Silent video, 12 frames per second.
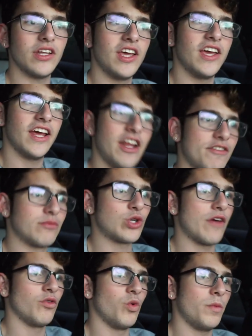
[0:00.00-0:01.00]
And if I'm
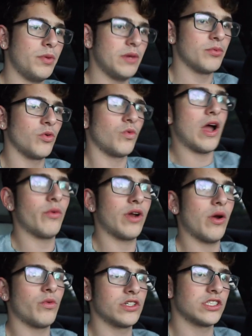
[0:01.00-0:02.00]
driving with people, why would
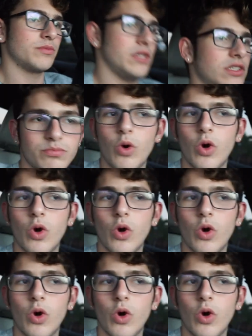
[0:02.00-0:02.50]
I want to speed?